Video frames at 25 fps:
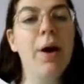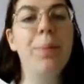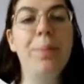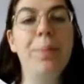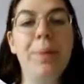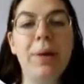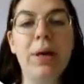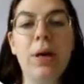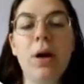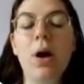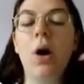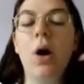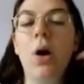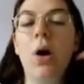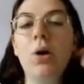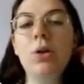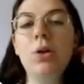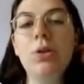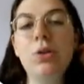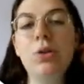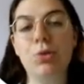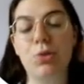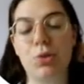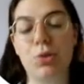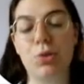appear
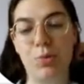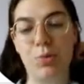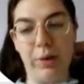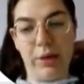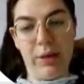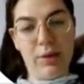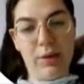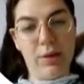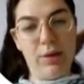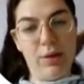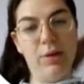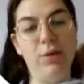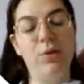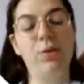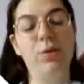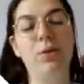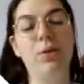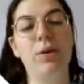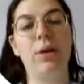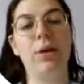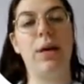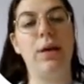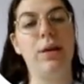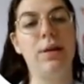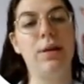on your screen, you
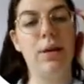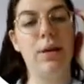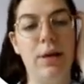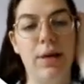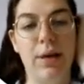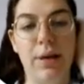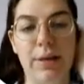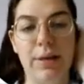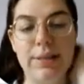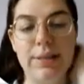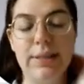can uh,